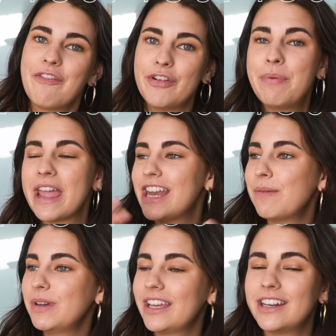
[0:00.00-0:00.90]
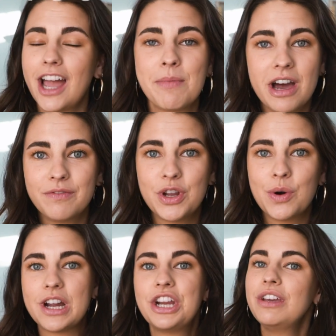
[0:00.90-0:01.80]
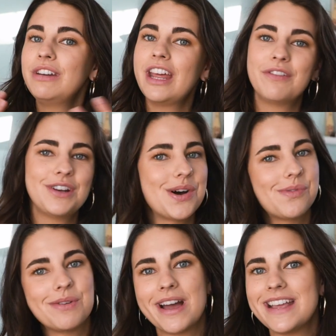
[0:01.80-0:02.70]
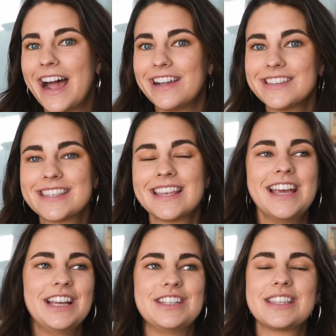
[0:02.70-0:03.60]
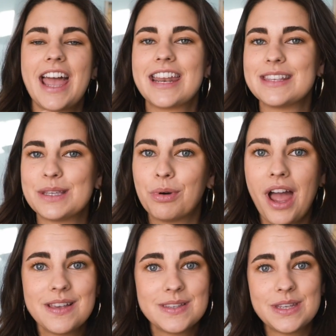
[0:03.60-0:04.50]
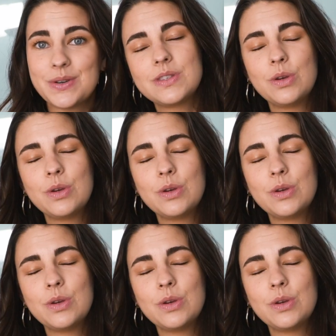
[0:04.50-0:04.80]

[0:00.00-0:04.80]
If a pandemic can come out of nowhere, you never know what might else just kind of surprise you.